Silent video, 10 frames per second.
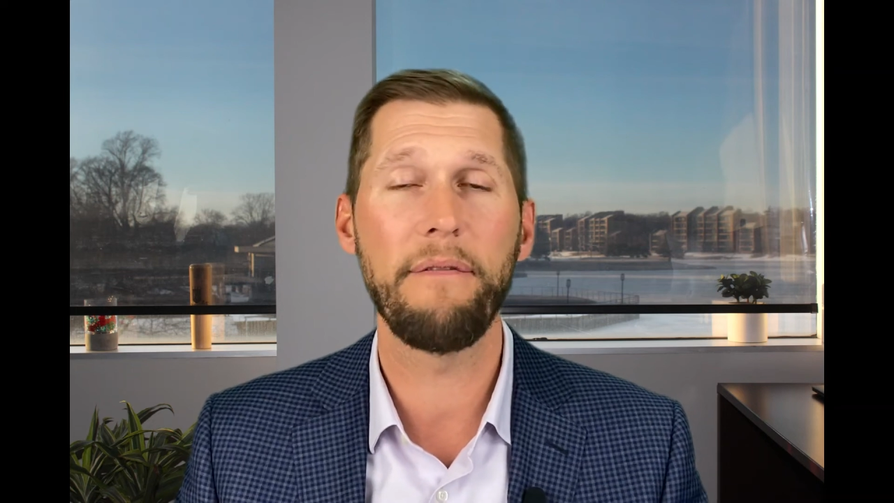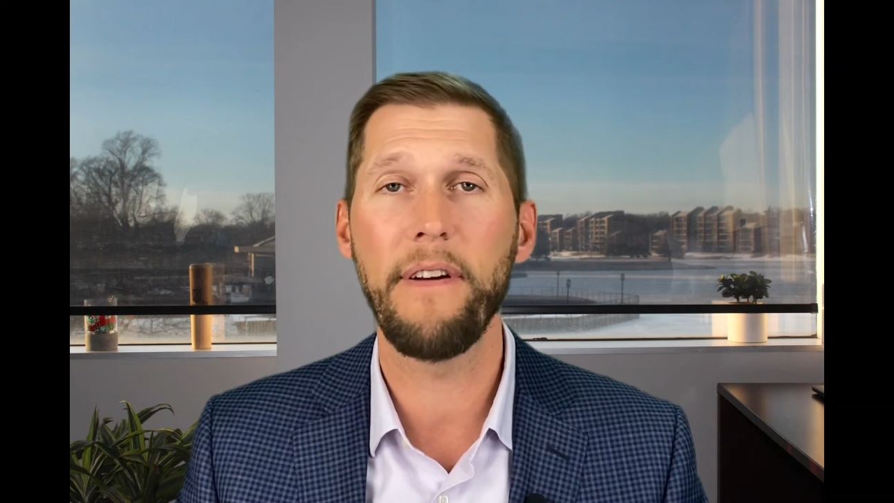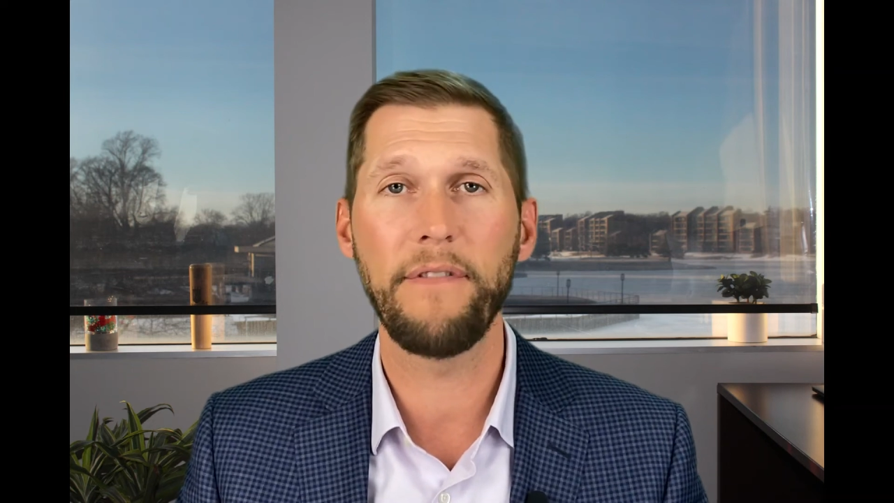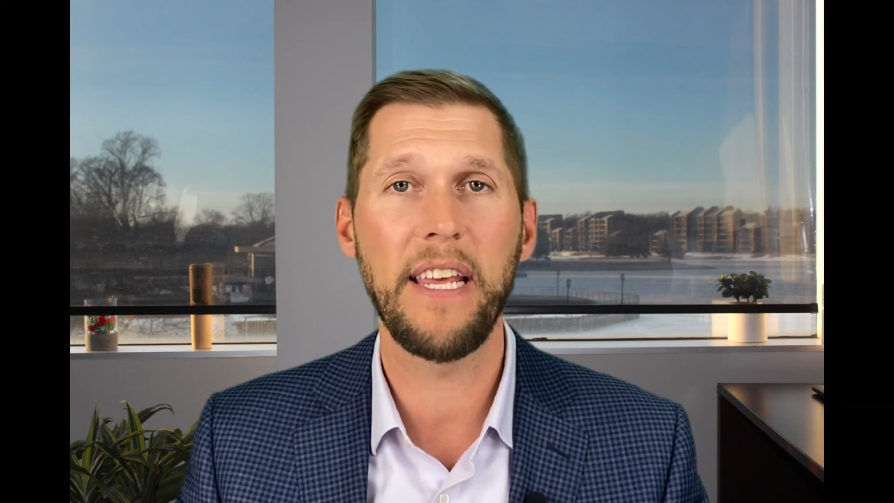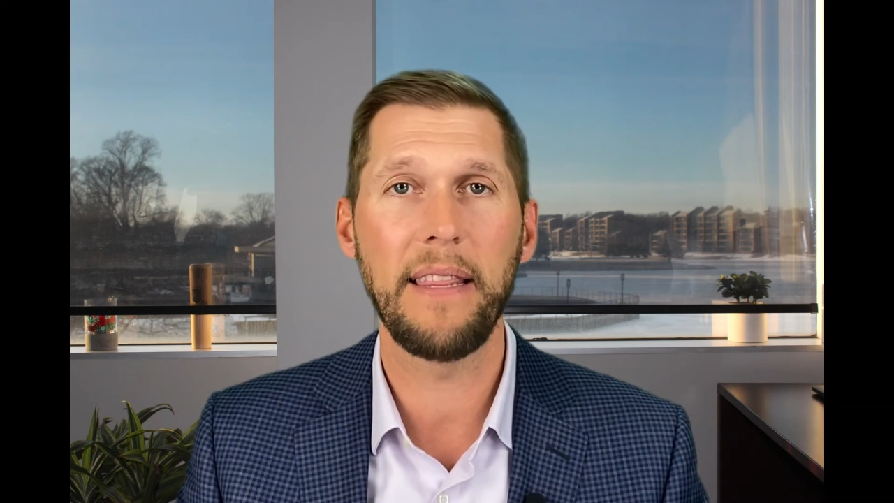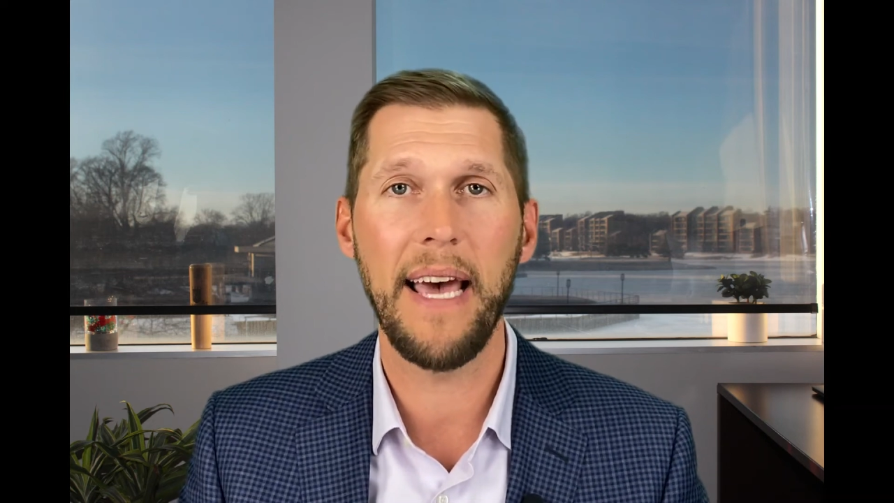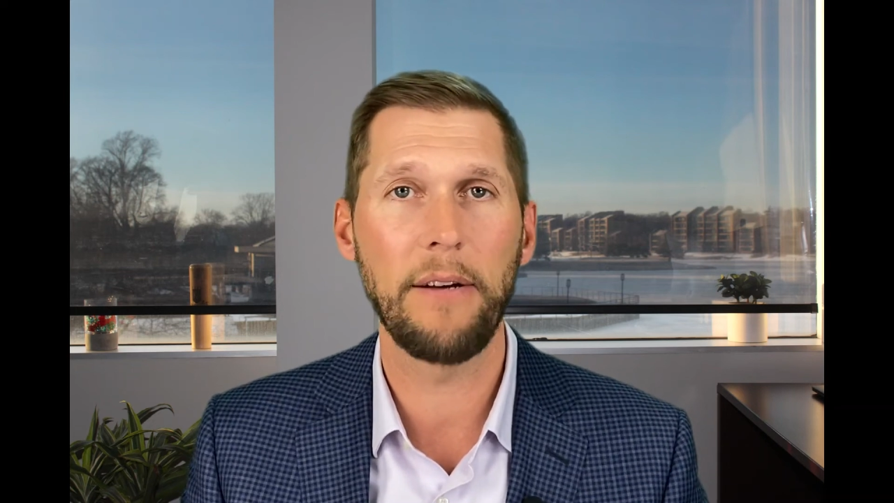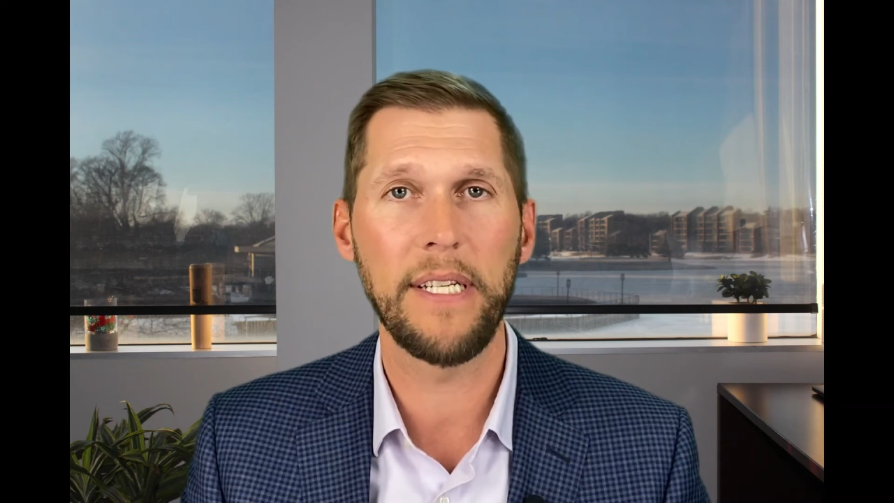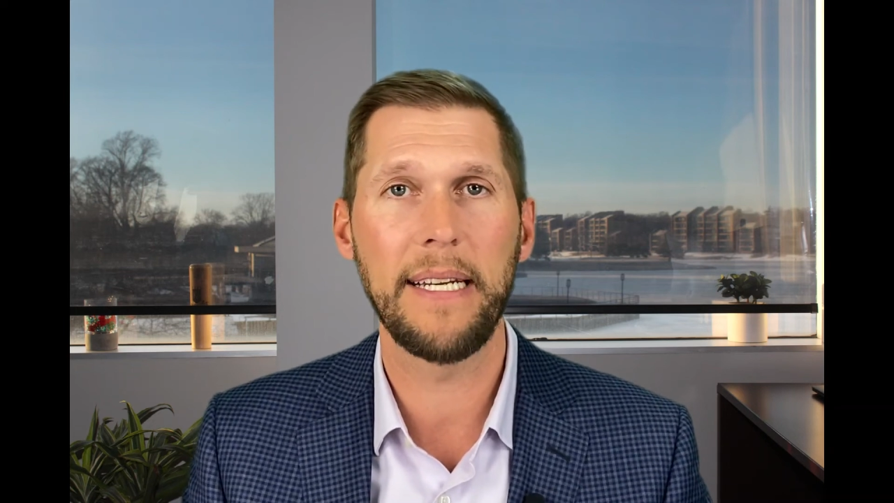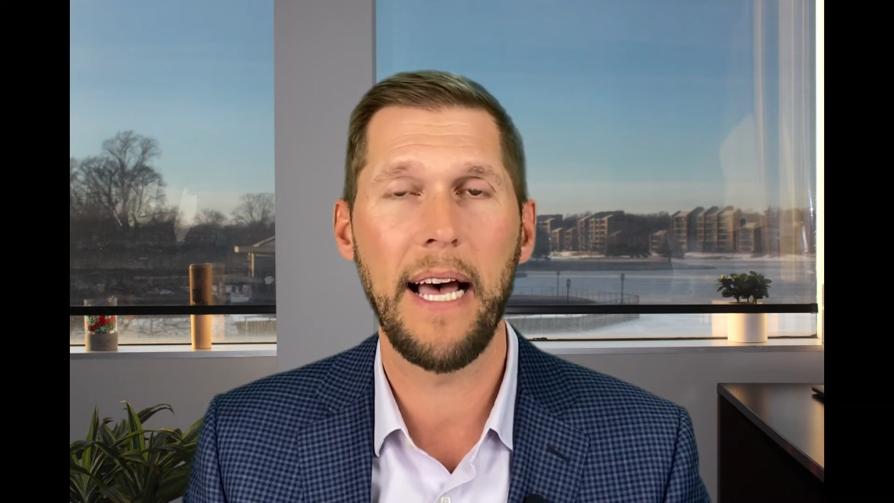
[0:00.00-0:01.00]

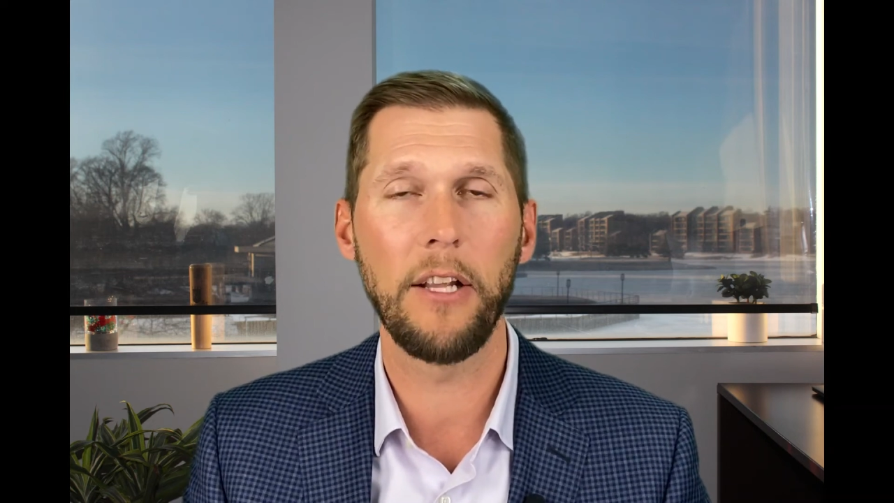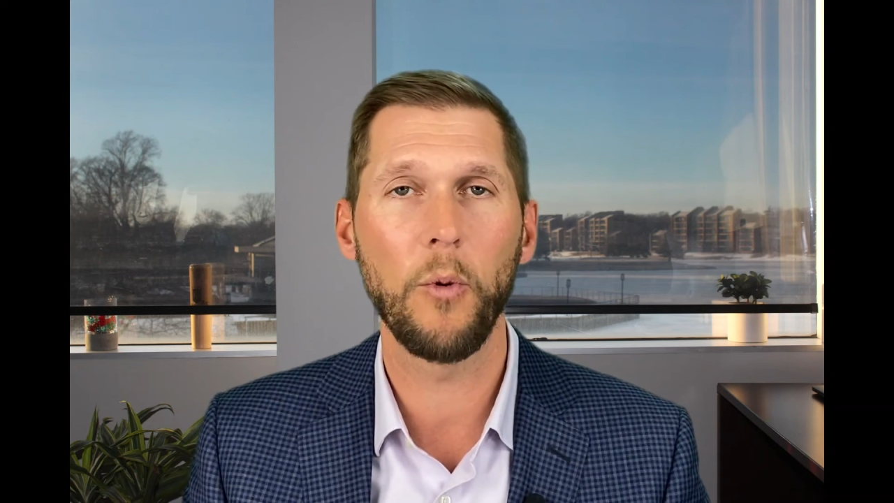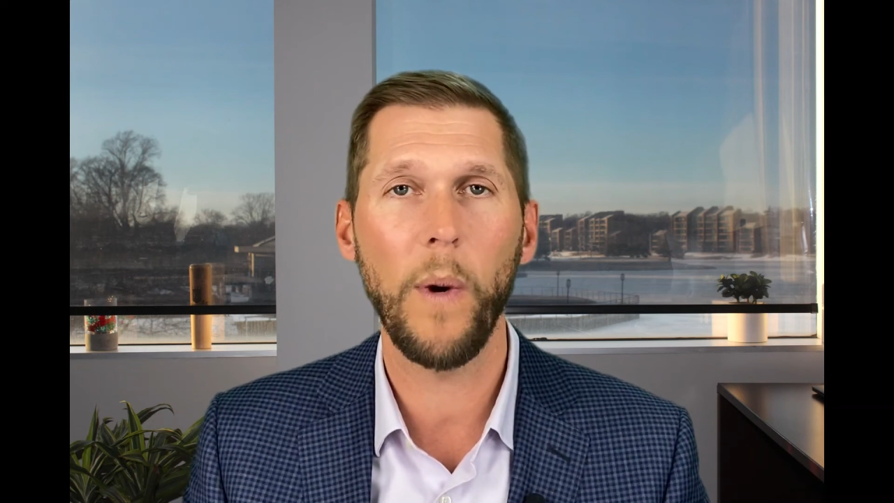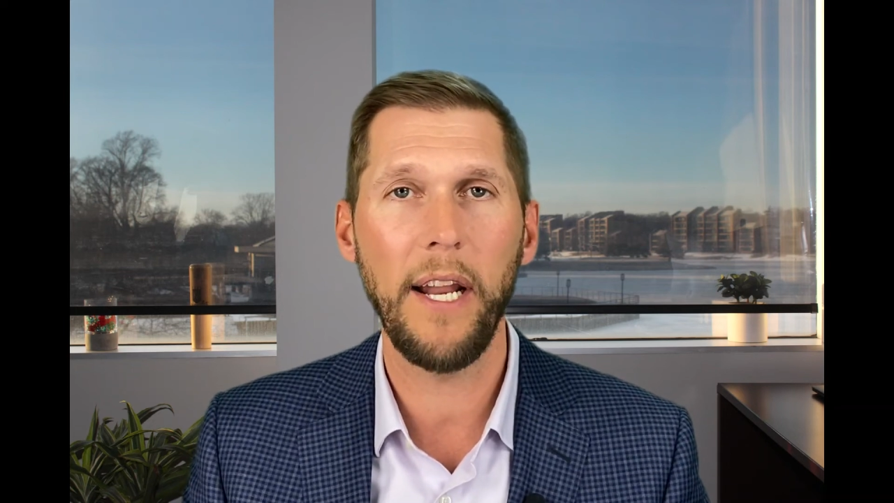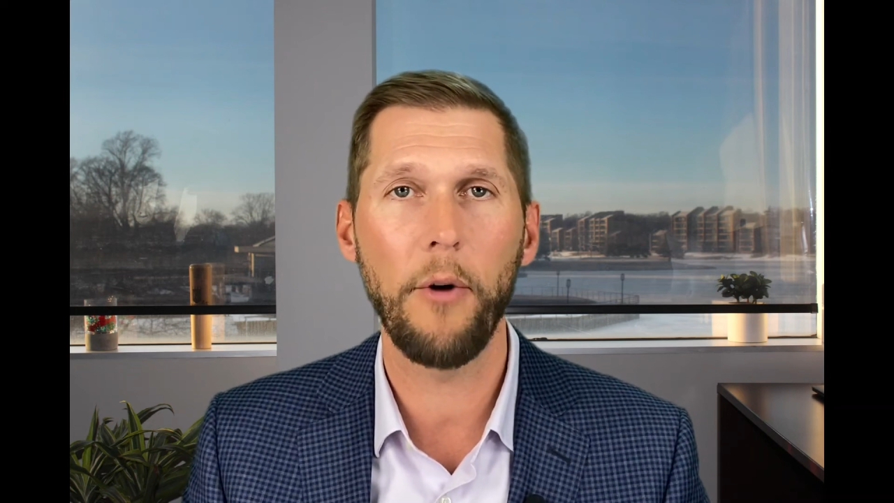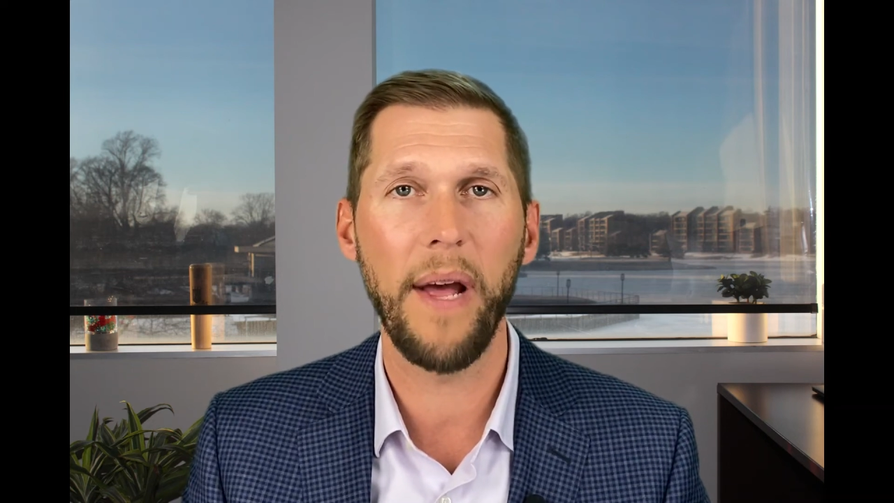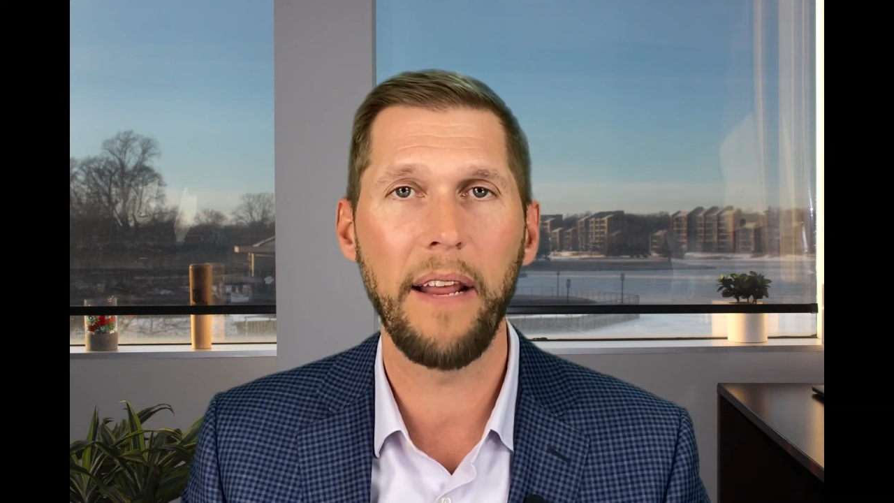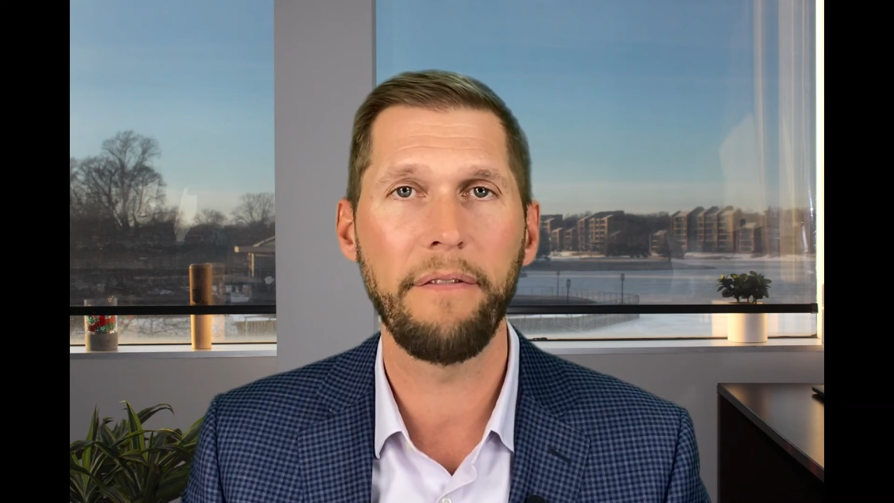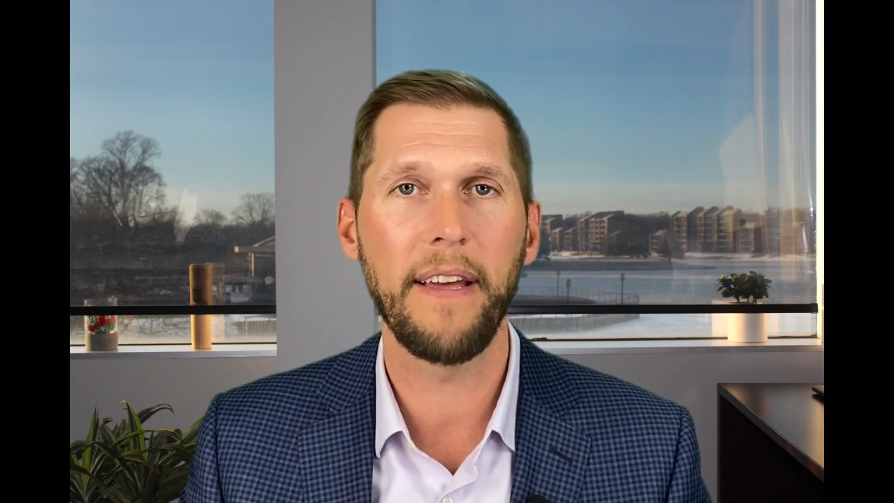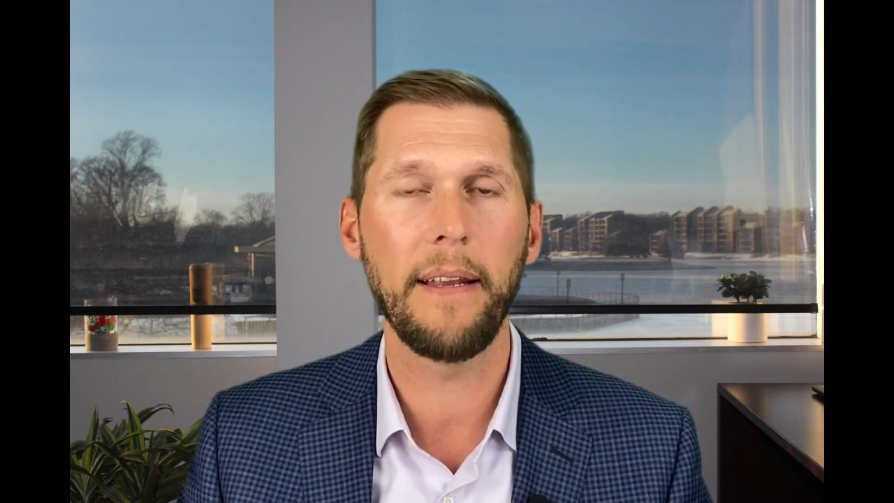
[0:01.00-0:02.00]
$15,000 widow
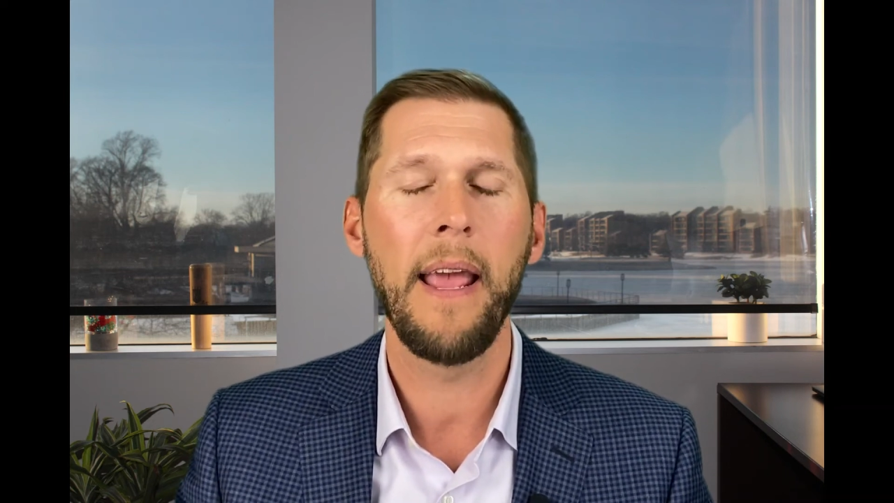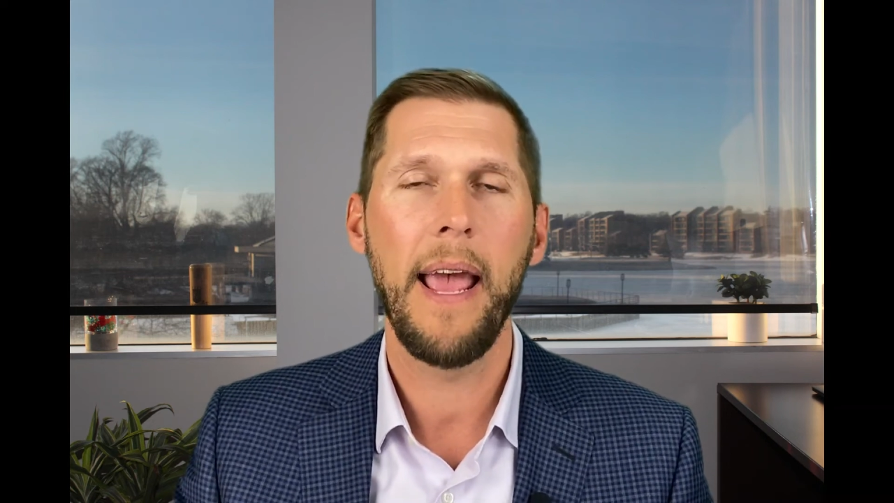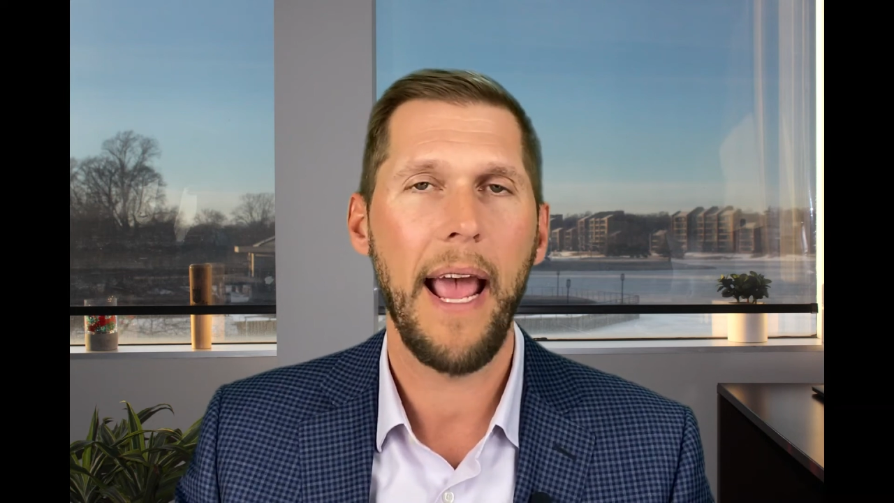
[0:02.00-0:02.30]
benefit